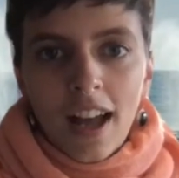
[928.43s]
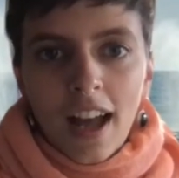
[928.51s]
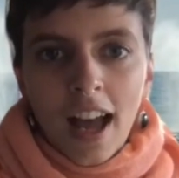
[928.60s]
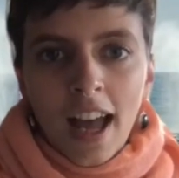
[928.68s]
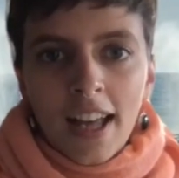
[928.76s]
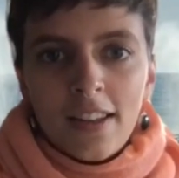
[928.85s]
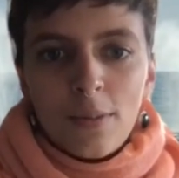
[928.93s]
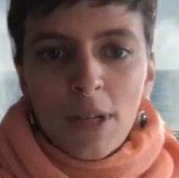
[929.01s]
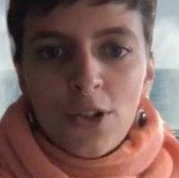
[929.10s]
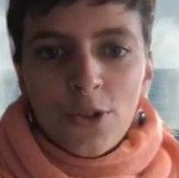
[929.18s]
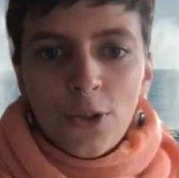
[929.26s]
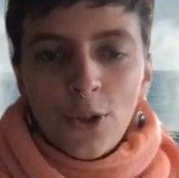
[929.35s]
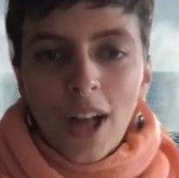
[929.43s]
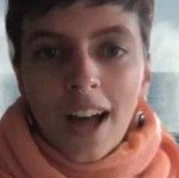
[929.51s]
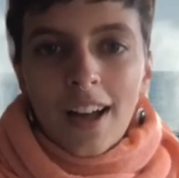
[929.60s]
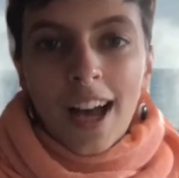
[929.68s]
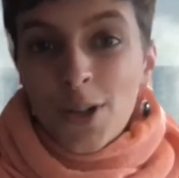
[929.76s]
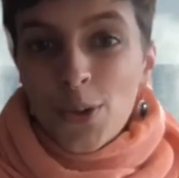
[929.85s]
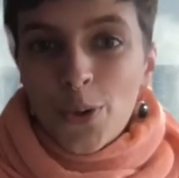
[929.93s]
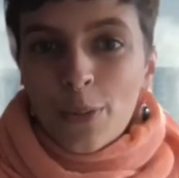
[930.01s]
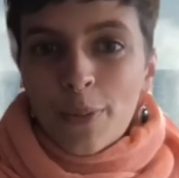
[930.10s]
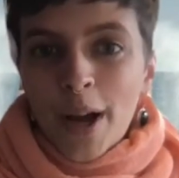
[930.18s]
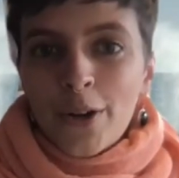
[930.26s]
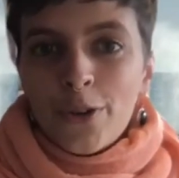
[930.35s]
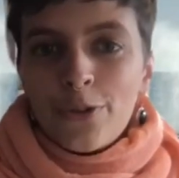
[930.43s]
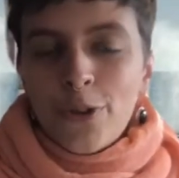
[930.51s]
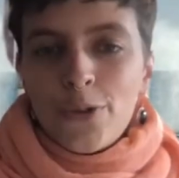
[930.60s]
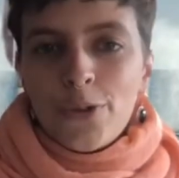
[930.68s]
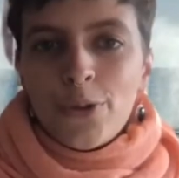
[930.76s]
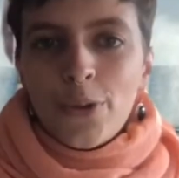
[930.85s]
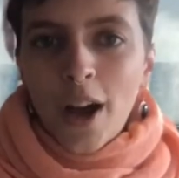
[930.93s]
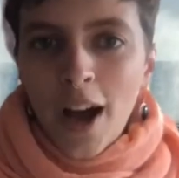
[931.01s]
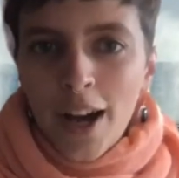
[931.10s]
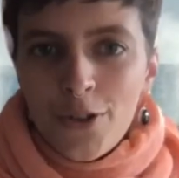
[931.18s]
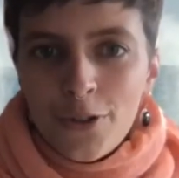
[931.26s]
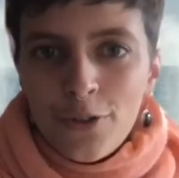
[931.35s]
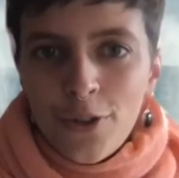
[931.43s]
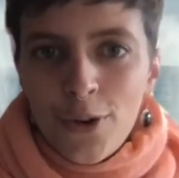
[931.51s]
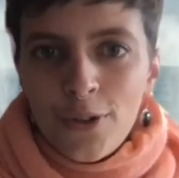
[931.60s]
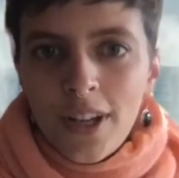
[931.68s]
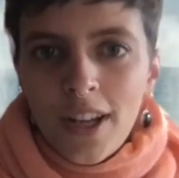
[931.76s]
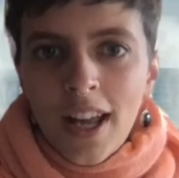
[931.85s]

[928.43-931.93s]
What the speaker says: a special underwater microphone called a hydrophone.